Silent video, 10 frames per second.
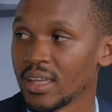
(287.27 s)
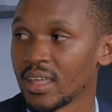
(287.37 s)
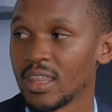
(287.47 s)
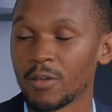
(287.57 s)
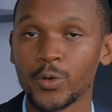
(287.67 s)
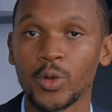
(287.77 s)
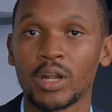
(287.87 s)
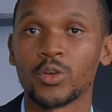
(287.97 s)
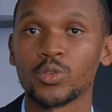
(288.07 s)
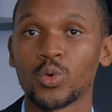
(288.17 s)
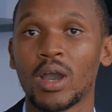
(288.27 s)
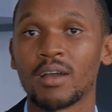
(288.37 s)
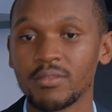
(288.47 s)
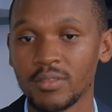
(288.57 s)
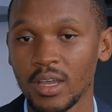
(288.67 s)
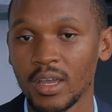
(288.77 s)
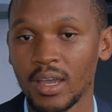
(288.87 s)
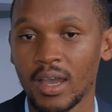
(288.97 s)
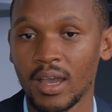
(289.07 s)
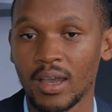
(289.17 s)
Mm. Therefore, we are going to have
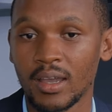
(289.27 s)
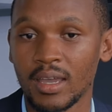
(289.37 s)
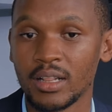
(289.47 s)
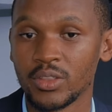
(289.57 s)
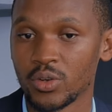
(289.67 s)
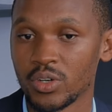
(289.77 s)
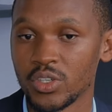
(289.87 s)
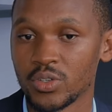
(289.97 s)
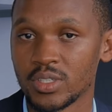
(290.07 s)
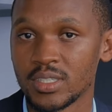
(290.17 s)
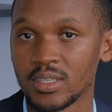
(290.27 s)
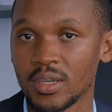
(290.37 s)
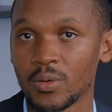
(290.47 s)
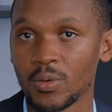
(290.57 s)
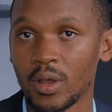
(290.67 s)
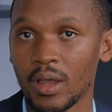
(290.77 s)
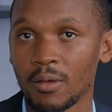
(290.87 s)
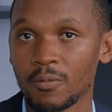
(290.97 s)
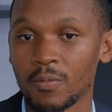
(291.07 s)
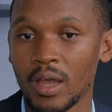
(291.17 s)
uh, health conditions.
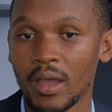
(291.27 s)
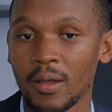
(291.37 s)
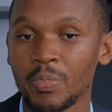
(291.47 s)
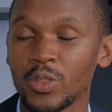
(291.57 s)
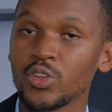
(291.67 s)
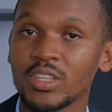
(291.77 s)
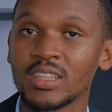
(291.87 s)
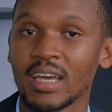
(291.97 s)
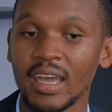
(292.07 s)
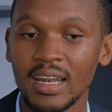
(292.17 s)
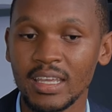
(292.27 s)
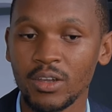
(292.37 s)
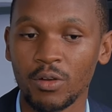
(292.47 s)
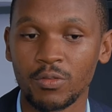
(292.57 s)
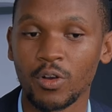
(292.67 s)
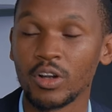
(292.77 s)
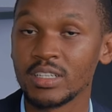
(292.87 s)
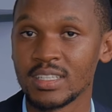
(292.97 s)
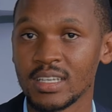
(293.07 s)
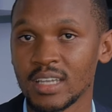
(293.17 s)
Mm. um, not entirely of all
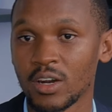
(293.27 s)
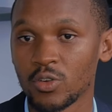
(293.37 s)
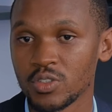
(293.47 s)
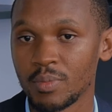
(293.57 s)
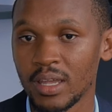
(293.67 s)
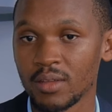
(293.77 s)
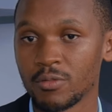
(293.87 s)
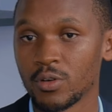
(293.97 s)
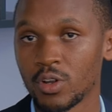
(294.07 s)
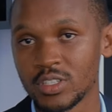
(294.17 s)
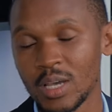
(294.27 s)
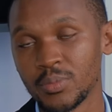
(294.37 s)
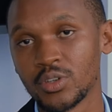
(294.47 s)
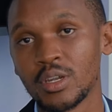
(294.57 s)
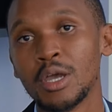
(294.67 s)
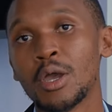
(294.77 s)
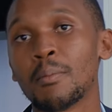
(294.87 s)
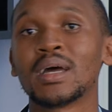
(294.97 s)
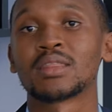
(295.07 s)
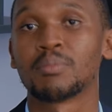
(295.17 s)
diseases are caused by food consumption, mm
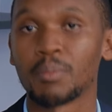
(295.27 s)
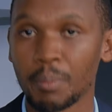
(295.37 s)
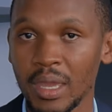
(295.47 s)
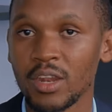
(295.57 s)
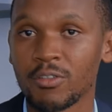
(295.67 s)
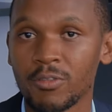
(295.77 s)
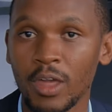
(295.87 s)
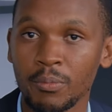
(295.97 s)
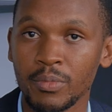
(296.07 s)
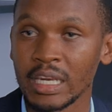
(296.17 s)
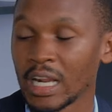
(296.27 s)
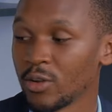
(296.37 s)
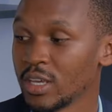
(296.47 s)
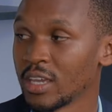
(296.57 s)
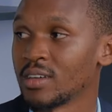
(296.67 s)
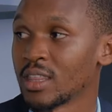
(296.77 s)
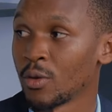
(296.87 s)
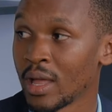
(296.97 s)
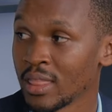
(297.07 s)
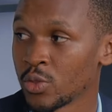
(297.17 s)
-hmm. but many of them, including even the
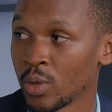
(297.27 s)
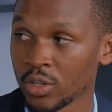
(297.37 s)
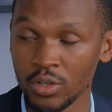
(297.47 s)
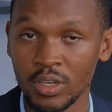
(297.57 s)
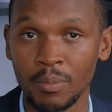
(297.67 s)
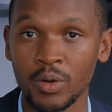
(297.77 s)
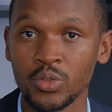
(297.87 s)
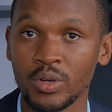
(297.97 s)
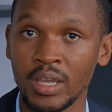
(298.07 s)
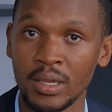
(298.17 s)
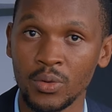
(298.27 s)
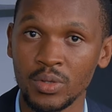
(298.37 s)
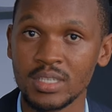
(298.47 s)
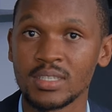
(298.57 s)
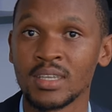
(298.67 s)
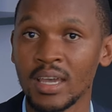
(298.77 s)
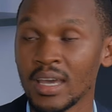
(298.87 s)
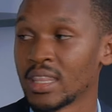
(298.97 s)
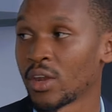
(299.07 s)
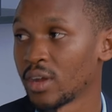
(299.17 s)
one that we are talking about today, -hmm. which mm-hmm.
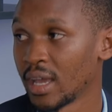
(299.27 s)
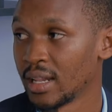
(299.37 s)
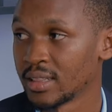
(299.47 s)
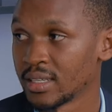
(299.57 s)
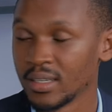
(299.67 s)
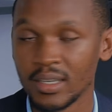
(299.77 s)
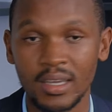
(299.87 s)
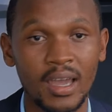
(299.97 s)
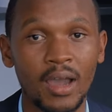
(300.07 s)
is thyroid health. -hmm.